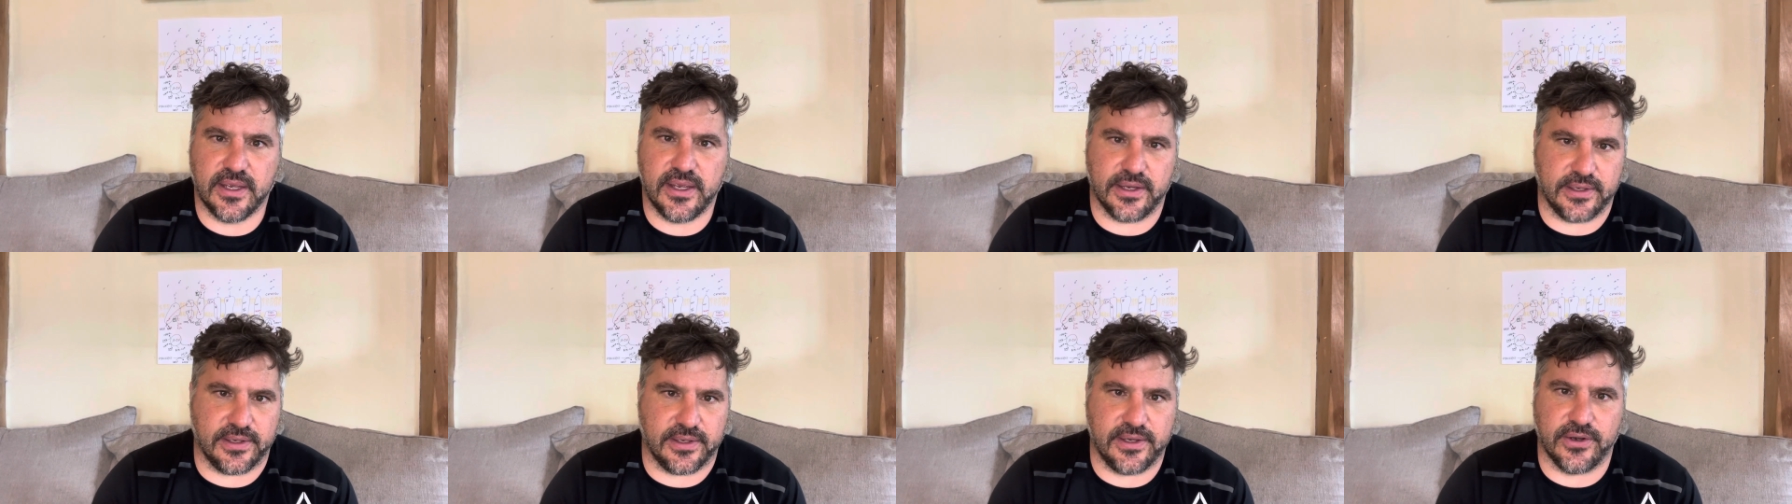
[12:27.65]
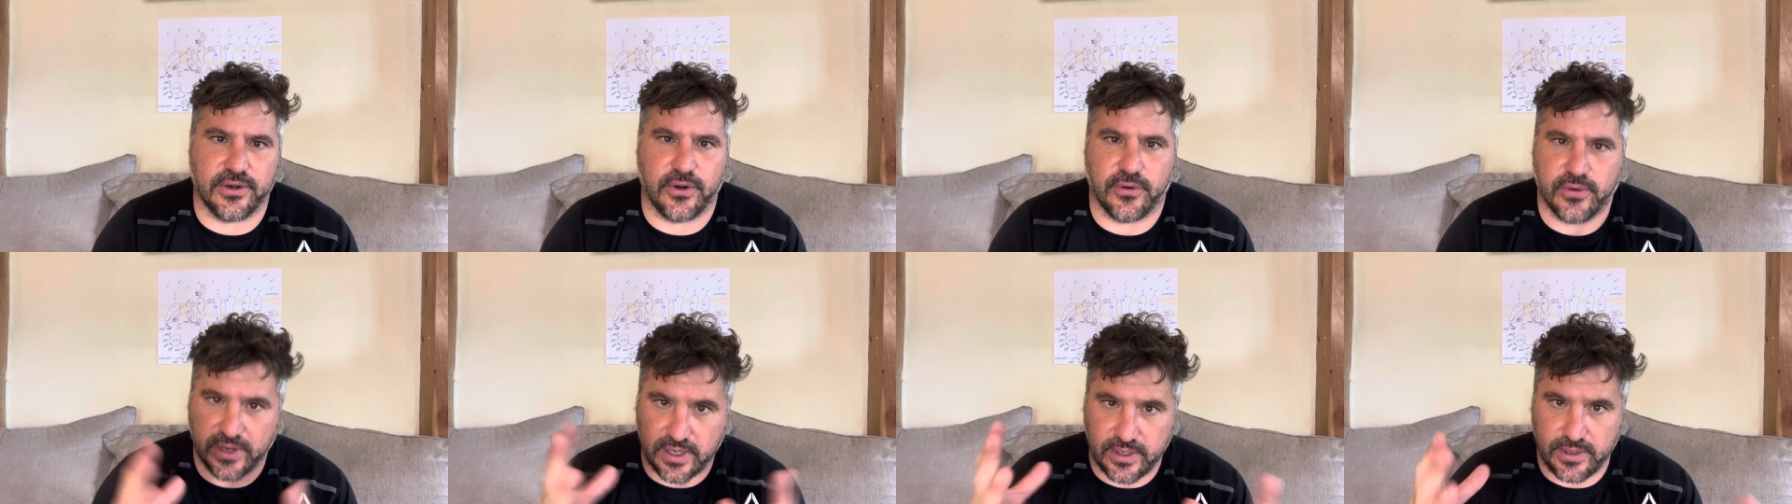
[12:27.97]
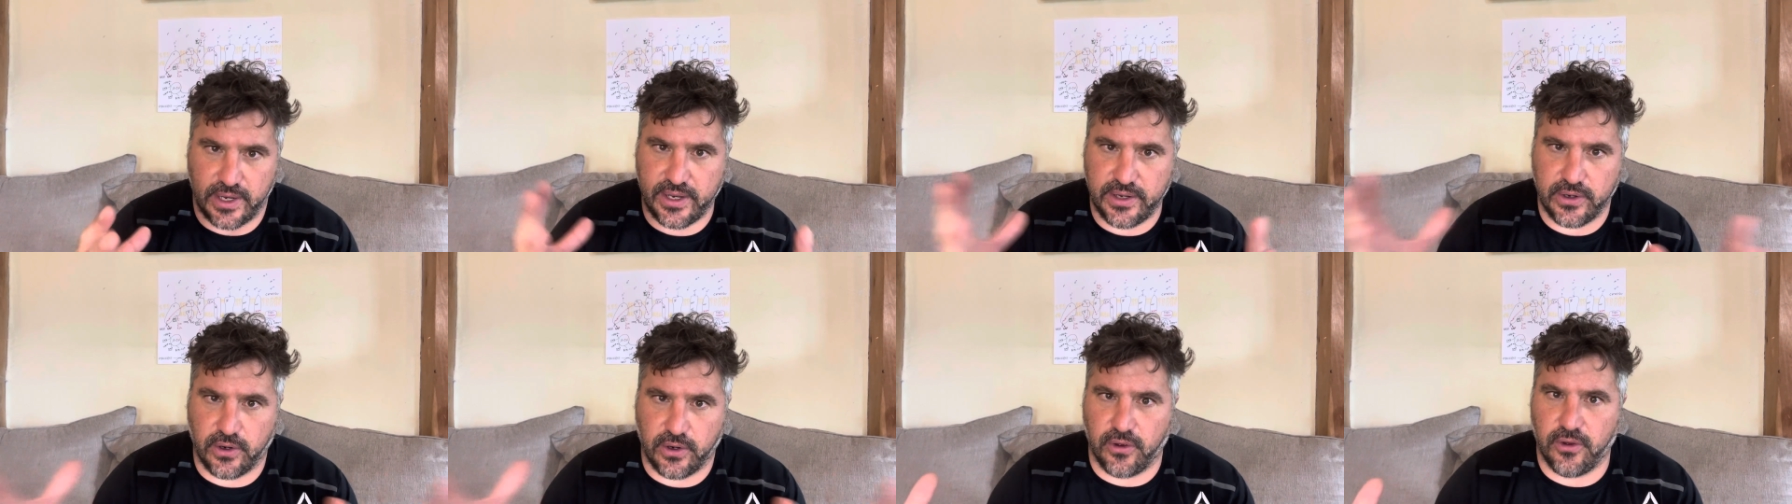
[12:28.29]
you know, in,
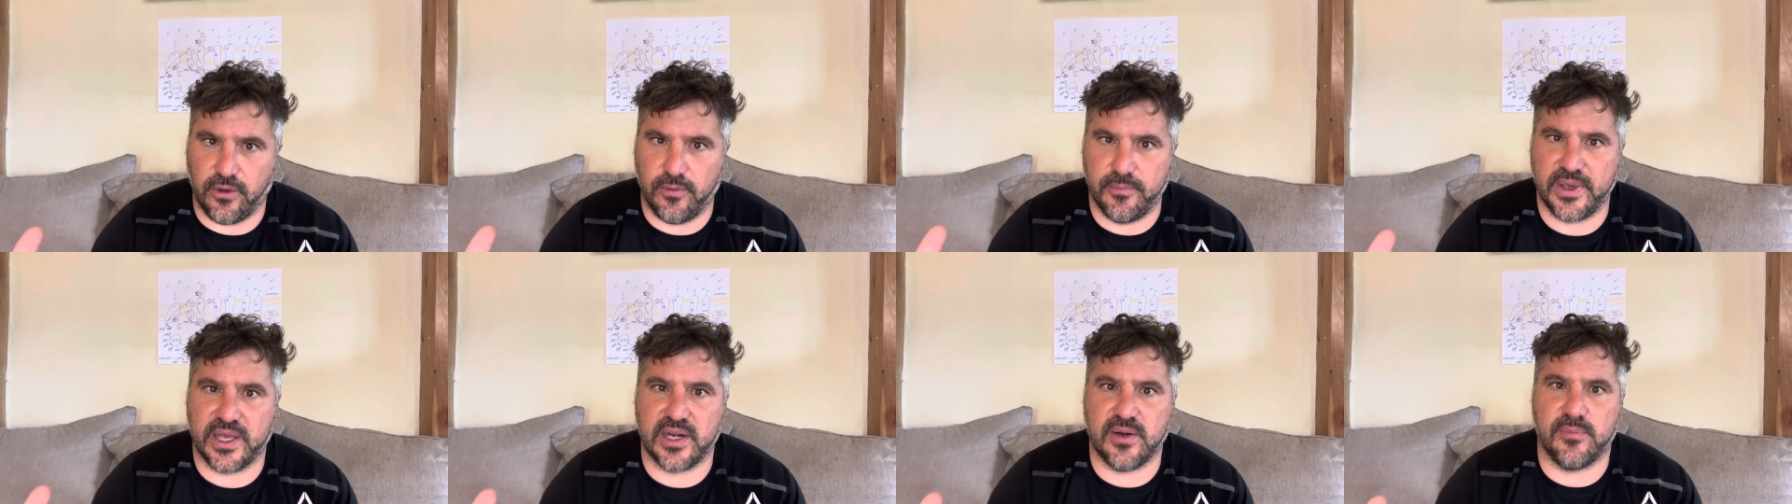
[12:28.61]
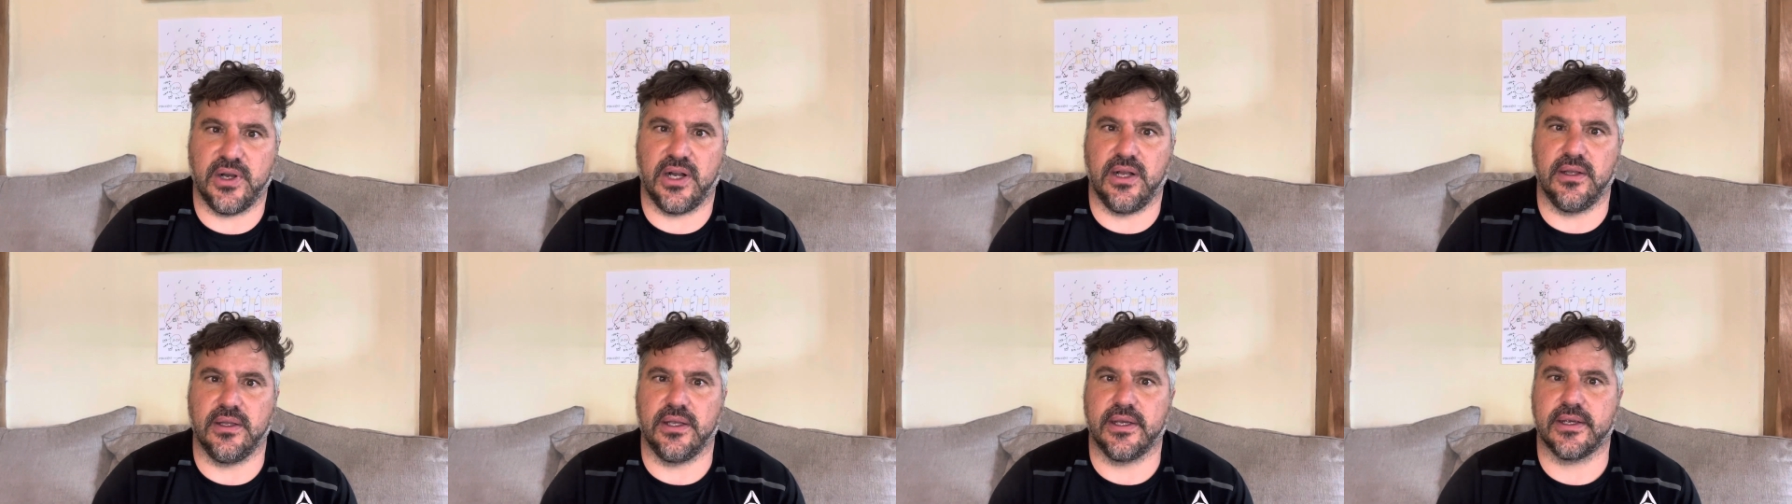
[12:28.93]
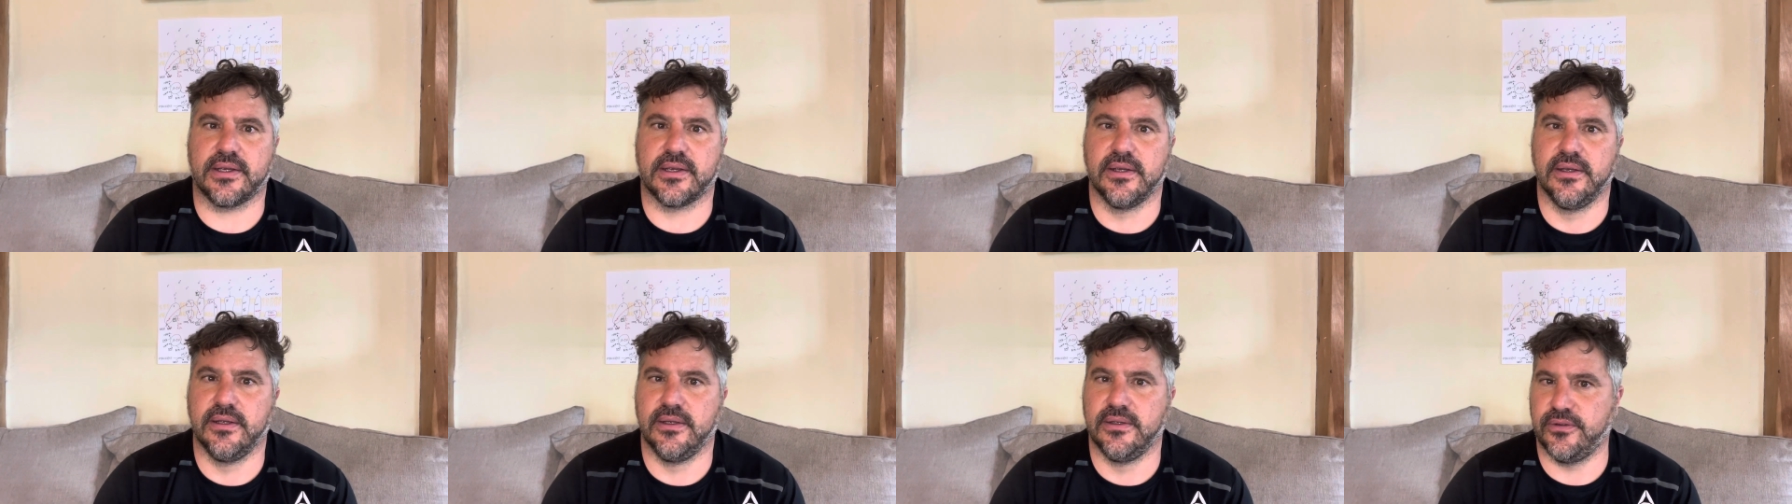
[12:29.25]
in all metabolic
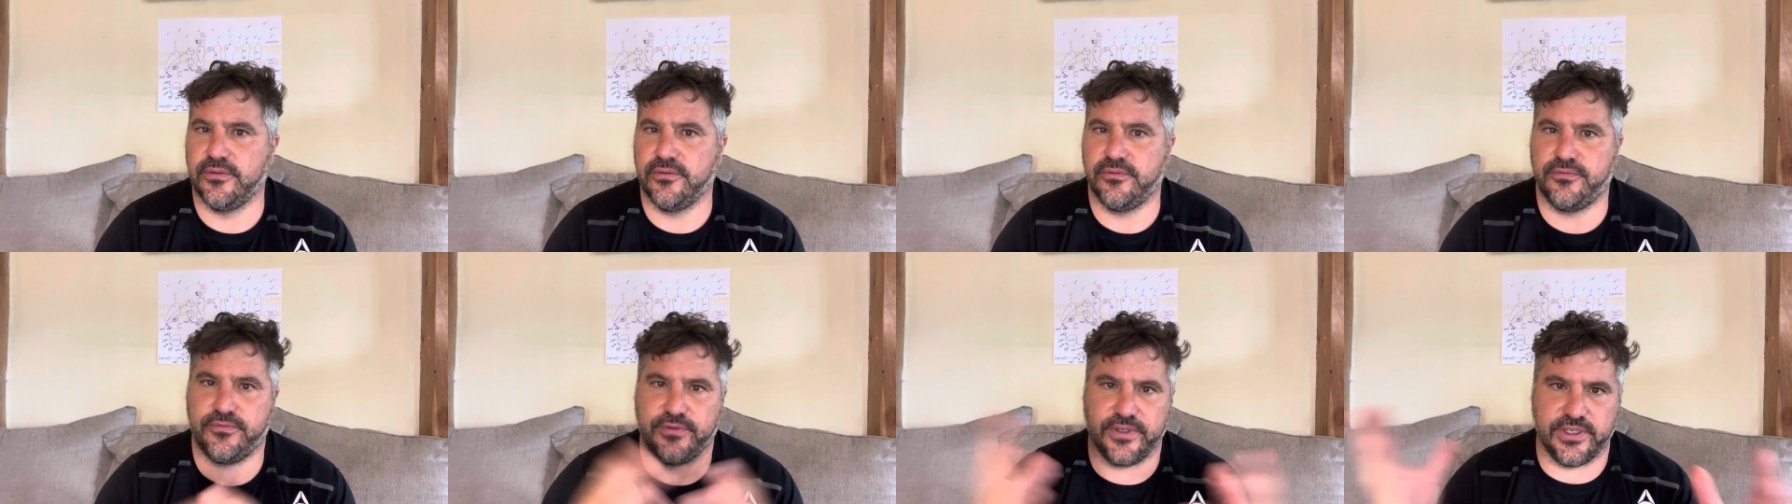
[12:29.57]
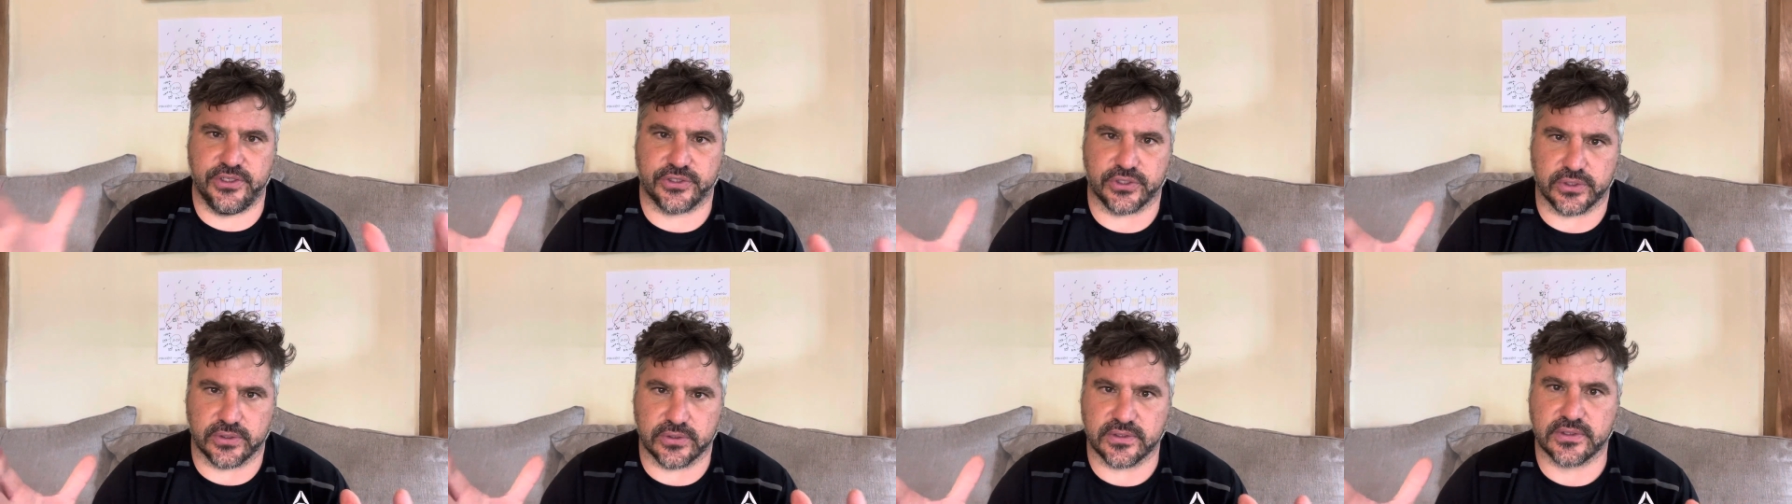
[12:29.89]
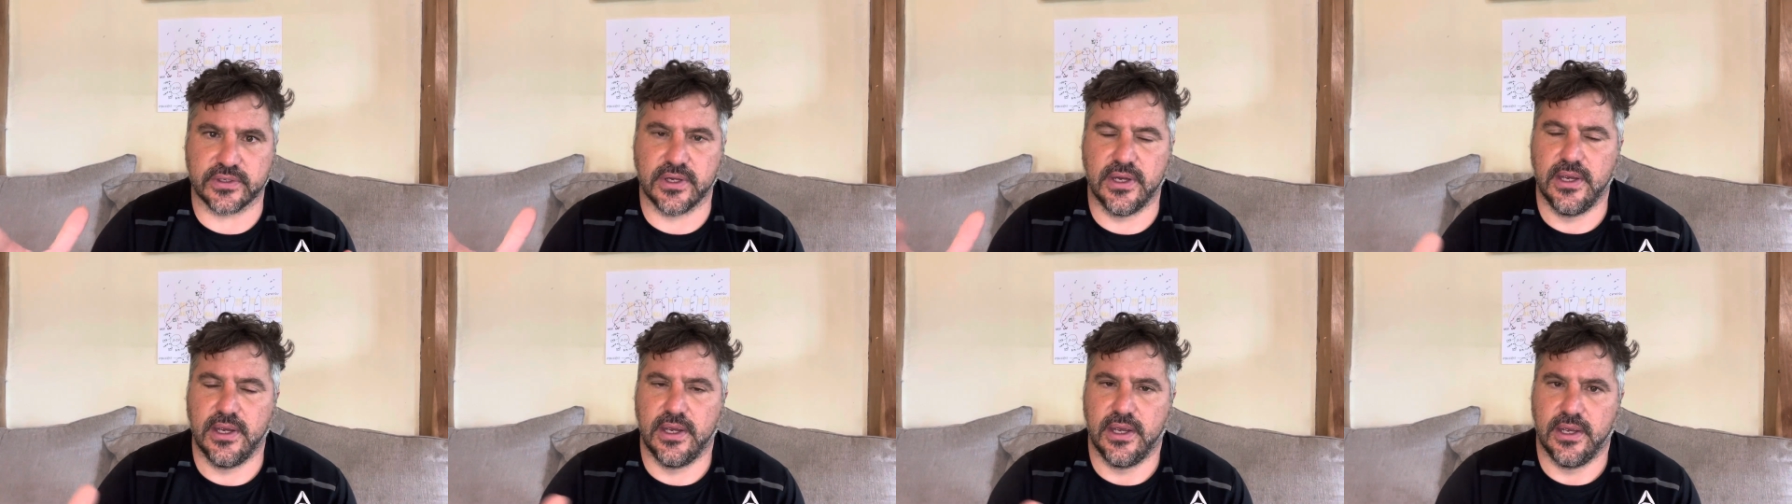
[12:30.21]
features